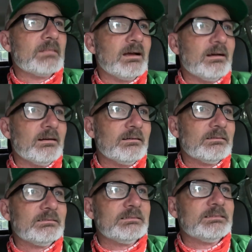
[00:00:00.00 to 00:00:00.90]
Uh,
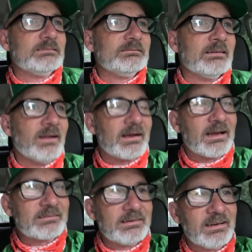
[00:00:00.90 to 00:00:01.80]
and like
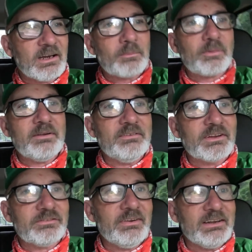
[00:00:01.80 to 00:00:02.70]
I said in a
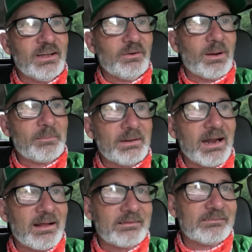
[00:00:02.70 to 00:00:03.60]
previous video, I mean,
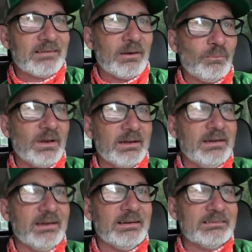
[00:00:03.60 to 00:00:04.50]
I, I really
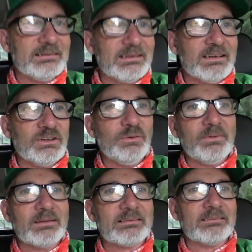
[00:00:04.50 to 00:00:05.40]
didn't intend to do
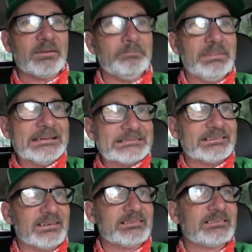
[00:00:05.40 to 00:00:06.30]
this as a
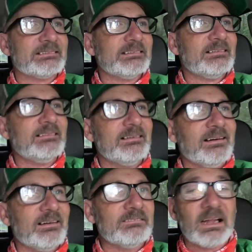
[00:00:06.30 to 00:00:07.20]
business,
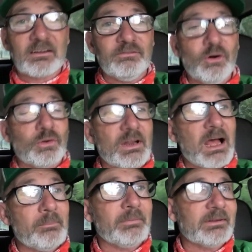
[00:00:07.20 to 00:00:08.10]
uh, like a full
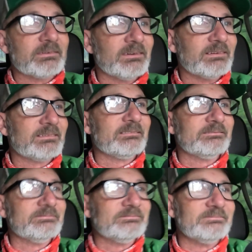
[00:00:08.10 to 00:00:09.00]
time business.
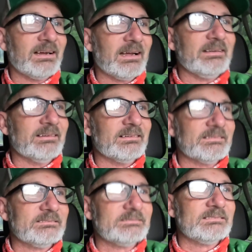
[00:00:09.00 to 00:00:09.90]
I uh,
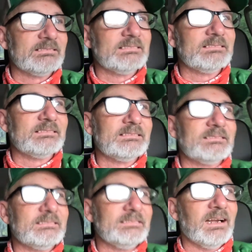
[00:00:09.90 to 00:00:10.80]

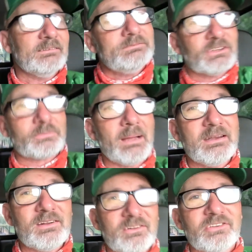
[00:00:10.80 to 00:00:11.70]
you know, just
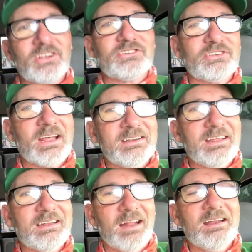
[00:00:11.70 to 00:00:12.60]
made the decisions I
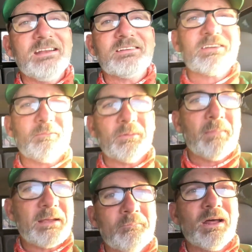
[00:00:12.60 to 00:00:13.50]
did, and I needed something to
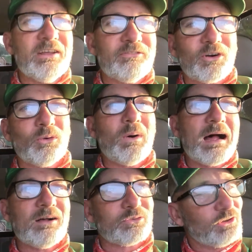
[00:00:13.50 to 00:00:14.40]
make money for a
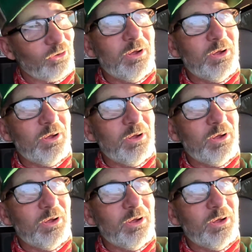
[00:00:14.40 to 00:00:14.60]
while, so